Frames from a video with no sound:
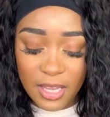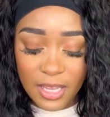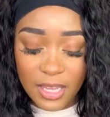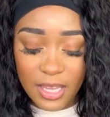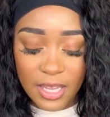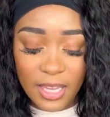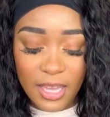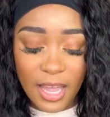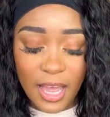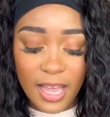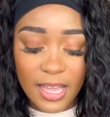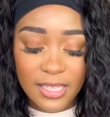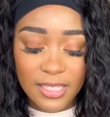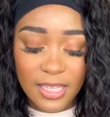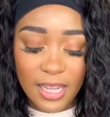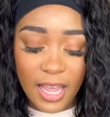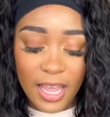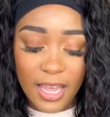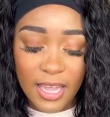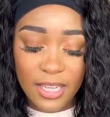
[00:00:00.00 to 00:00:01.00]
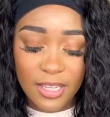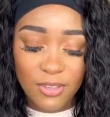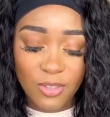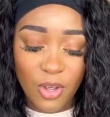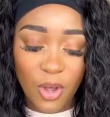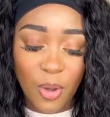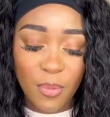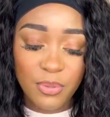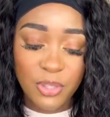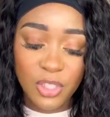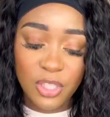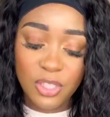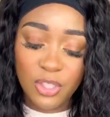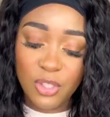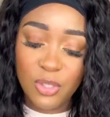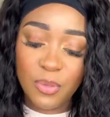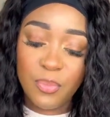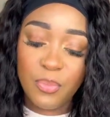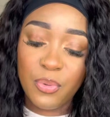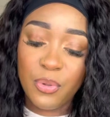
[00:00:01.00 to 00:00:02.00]
it has like the option
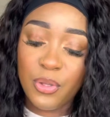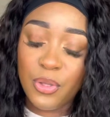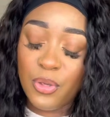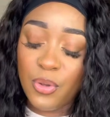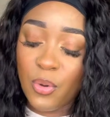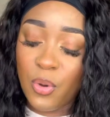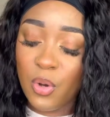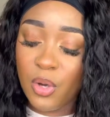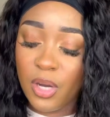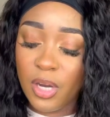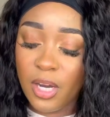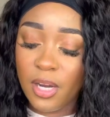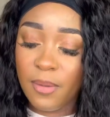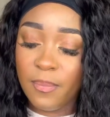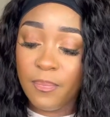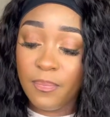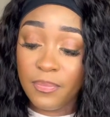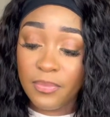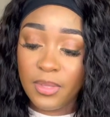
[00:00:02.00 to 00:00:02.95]
to put your